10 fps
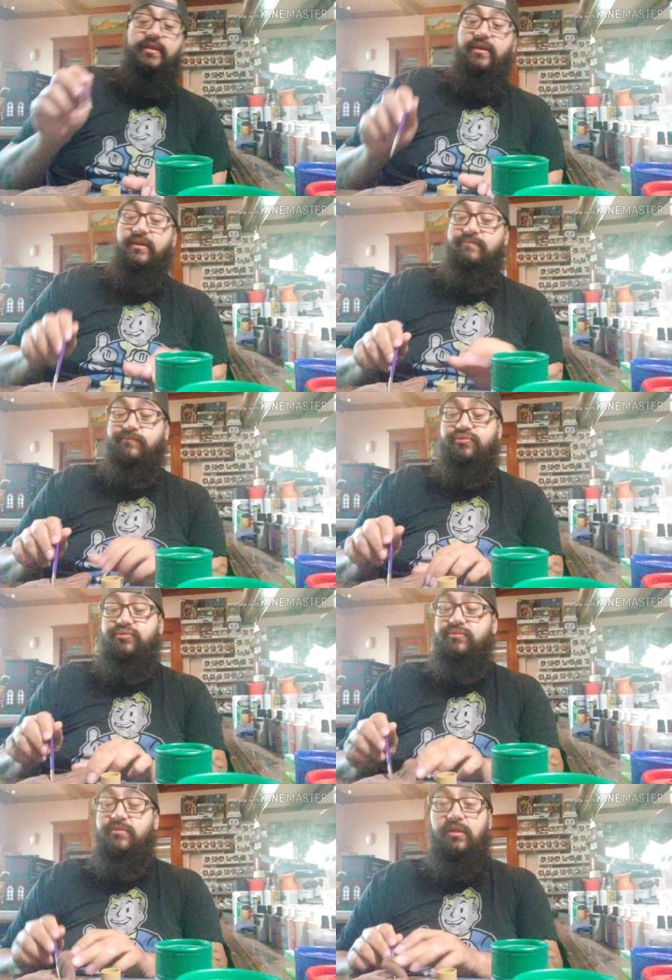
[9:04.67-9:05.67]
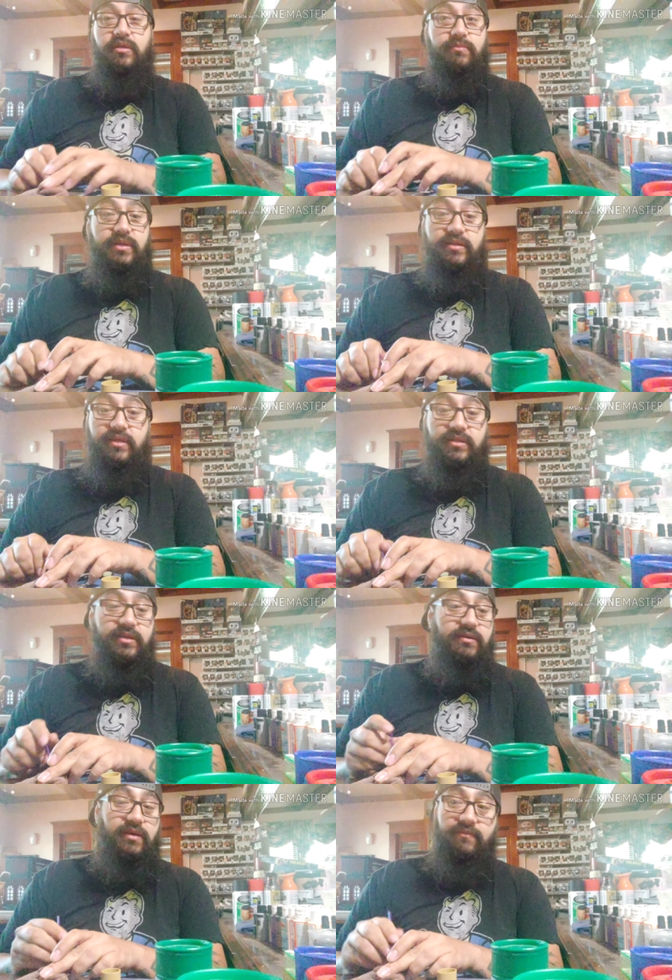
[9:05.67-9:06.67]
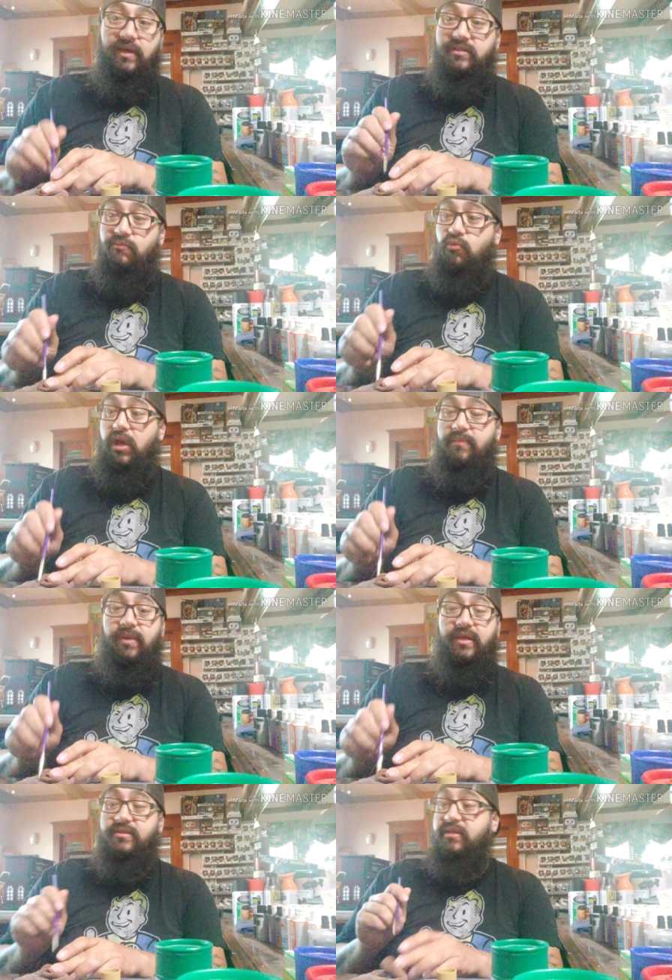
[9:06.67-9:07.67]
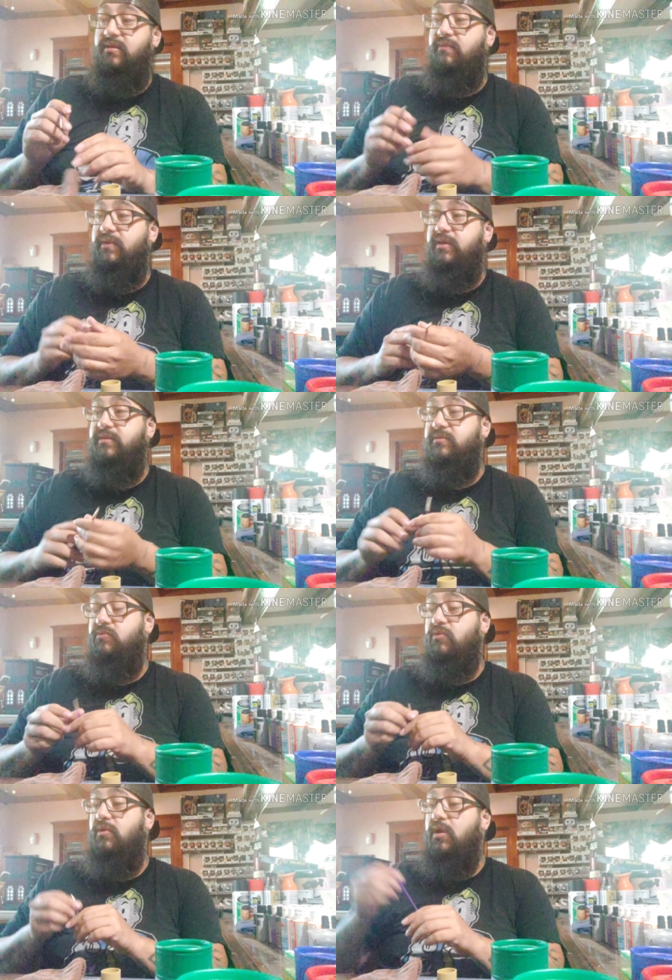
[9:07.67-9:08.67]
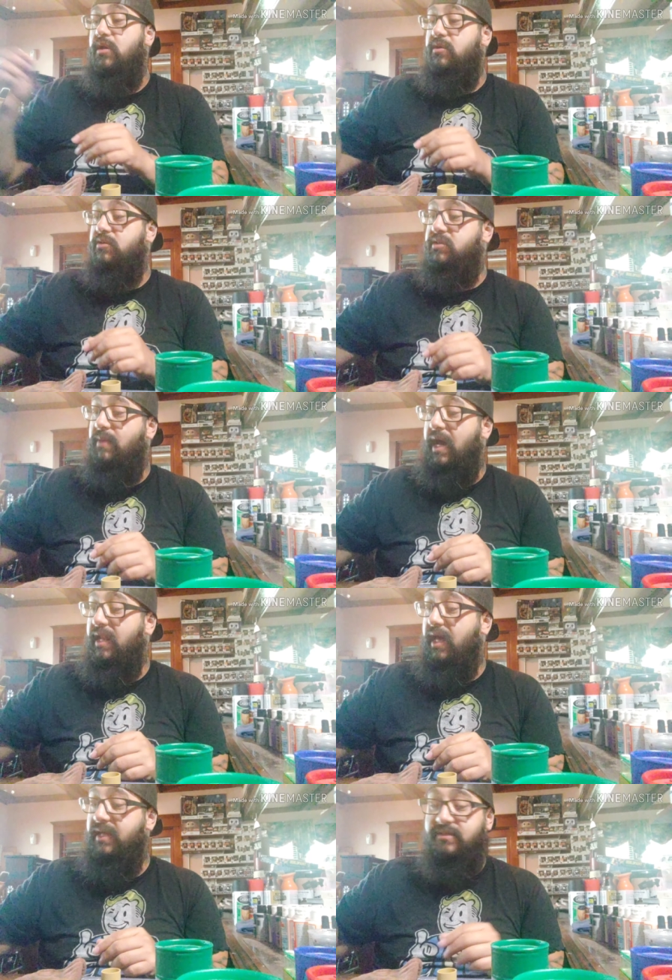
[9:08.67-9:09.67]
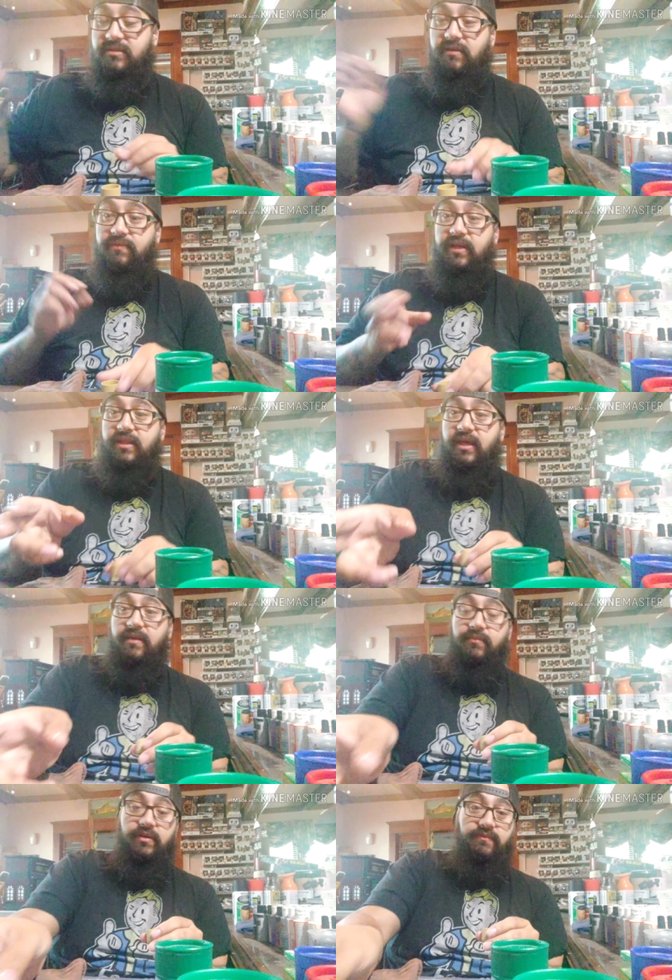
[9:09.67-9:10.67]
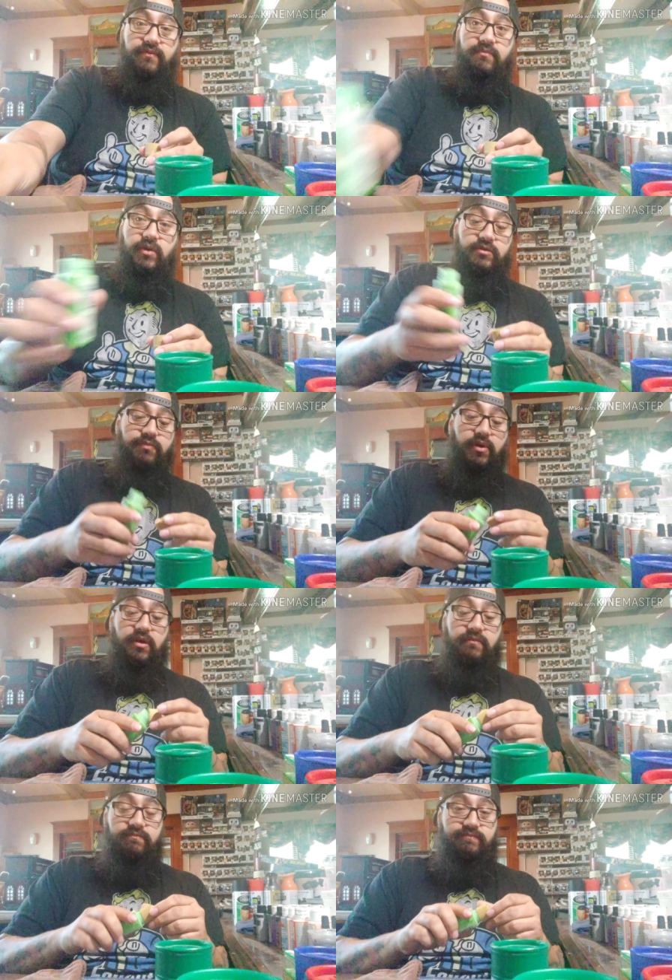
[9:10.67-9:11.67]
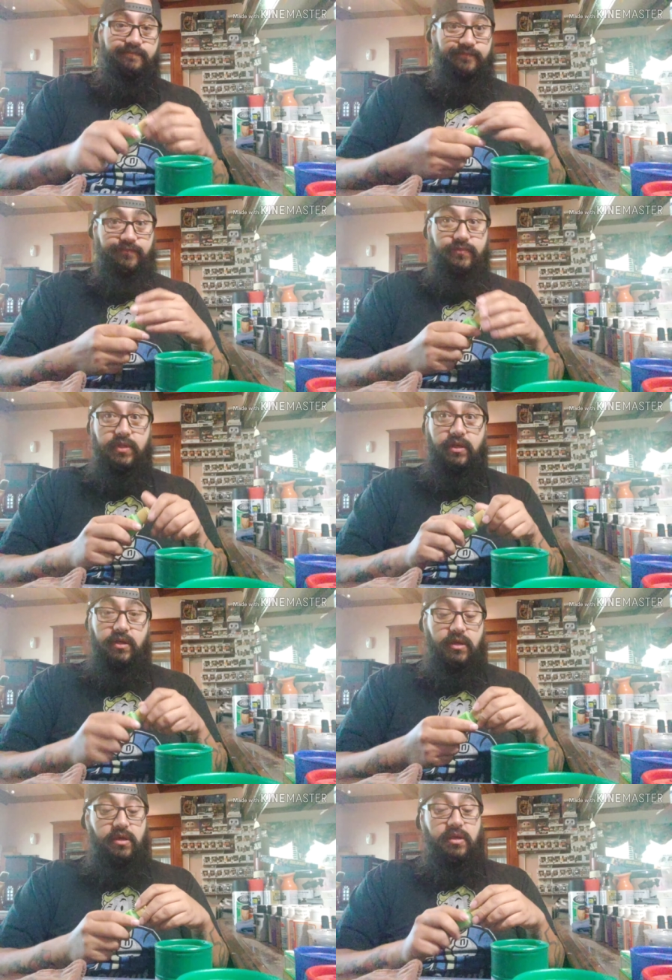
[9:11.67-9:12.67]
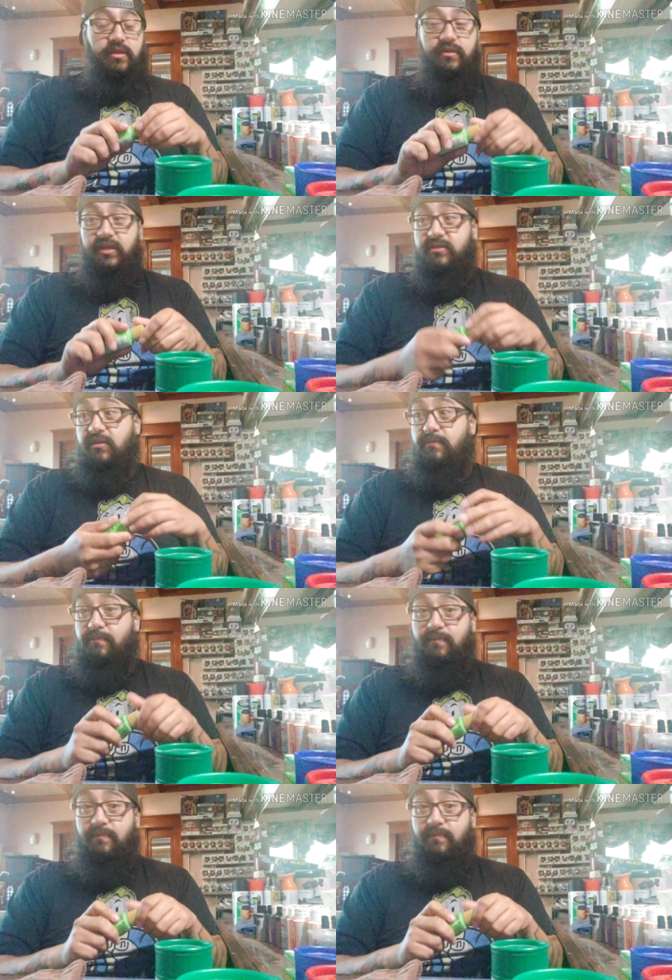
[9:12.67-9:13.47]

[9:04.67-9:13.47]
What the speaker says: then a little bit of detail. I've got some white paint sitting over here, so we'll do some highlights and stuff like that. But for the most part, these are the